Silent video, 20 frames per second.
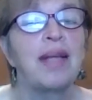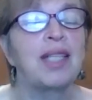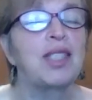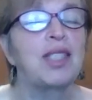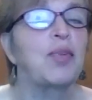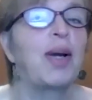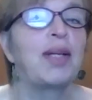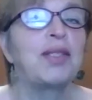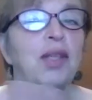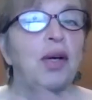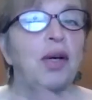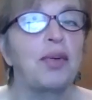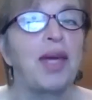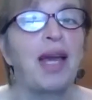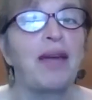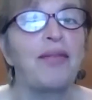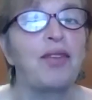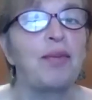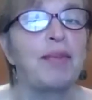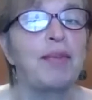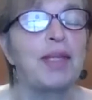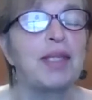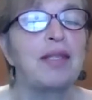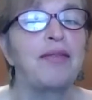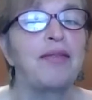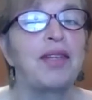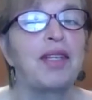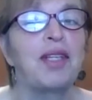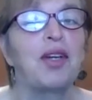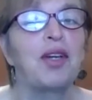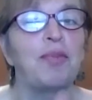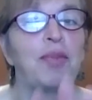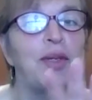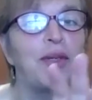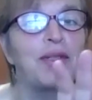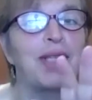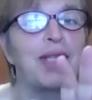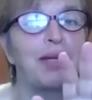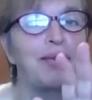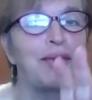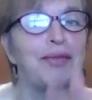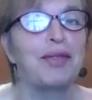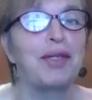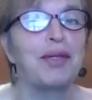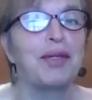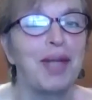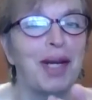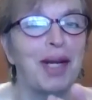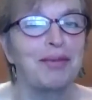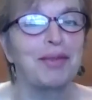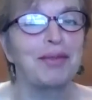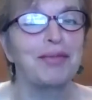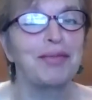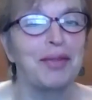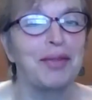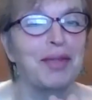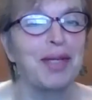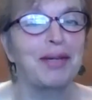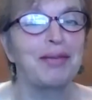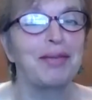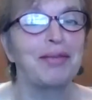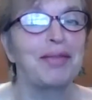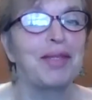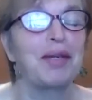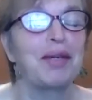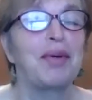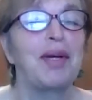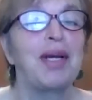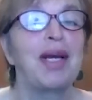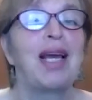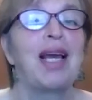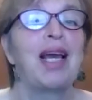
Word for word: That's why it's okay if you miss the video because I review and I review and I review.